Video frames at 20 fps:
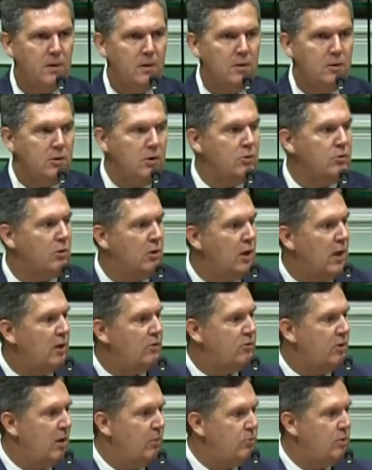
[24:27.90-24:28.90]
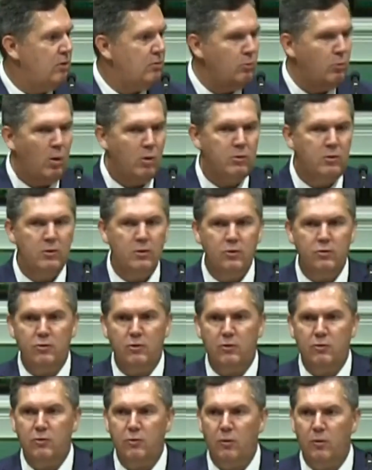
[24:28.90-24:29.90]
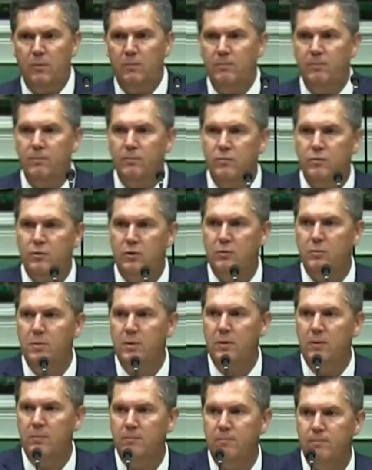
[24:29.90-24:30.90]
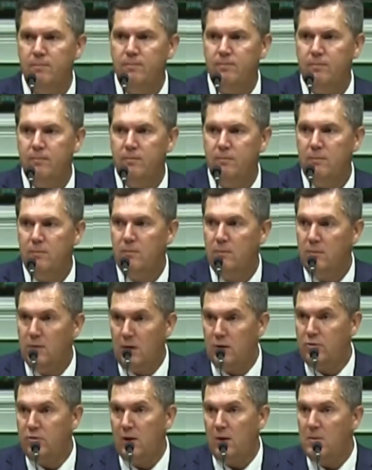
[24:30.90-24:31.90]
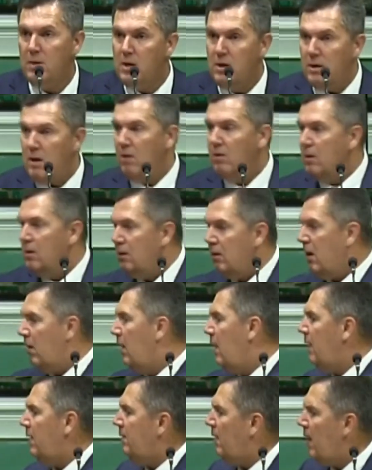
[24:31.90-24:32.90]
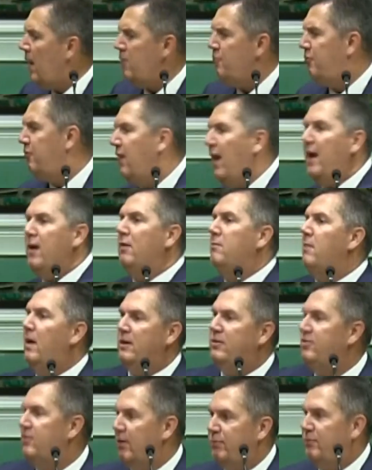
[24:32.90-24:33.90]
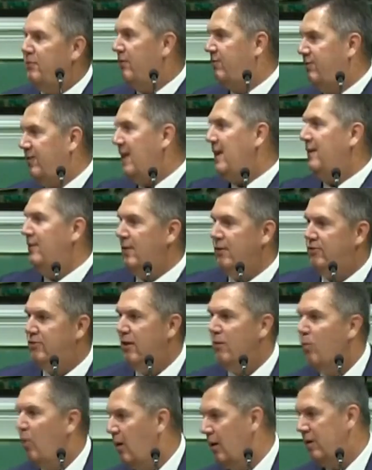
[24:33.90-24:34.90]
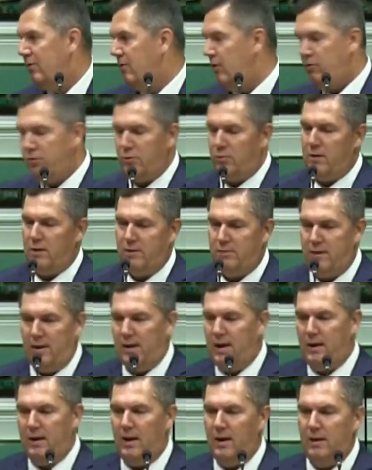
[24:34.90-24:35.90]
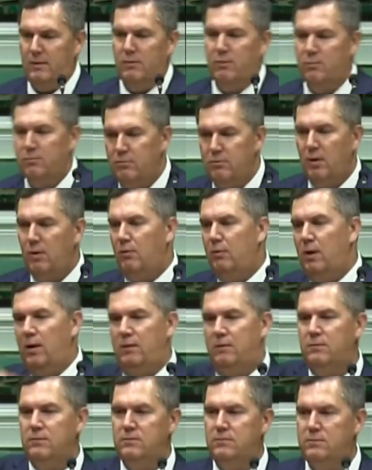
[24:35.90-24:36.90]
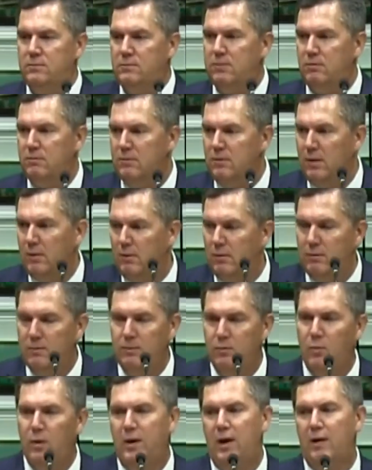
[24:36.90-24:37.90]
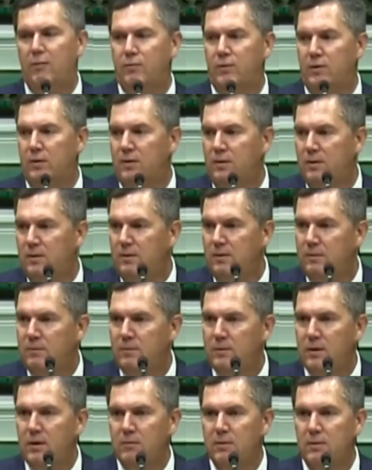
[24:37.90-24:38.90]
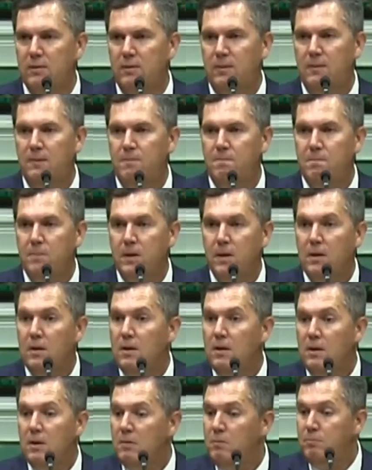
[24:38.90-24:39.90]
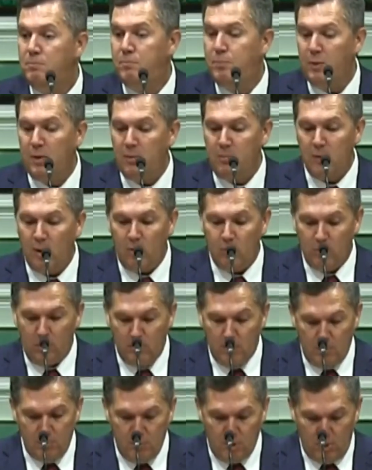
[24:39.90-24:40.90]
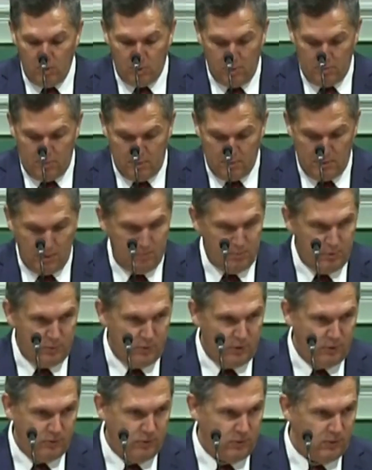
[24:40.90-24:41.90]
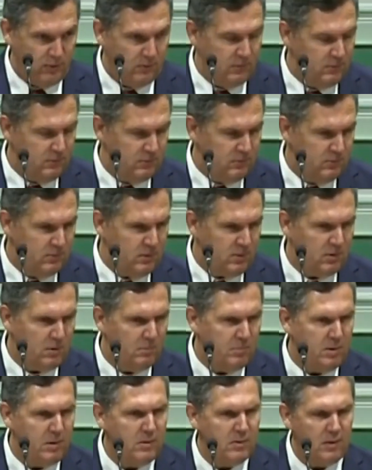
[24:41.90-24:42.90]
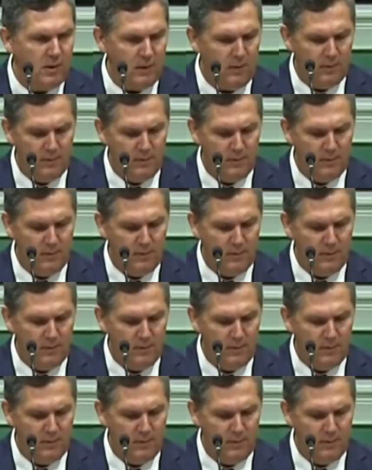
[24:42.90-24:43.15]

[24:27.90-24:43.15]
You know, it was the last time she ever walked in this church building. Last time. Now, I flatter myself to think that she wanted to do anything. I don't know. Whatever. But I'm not going to be in that position. I'm going to be there.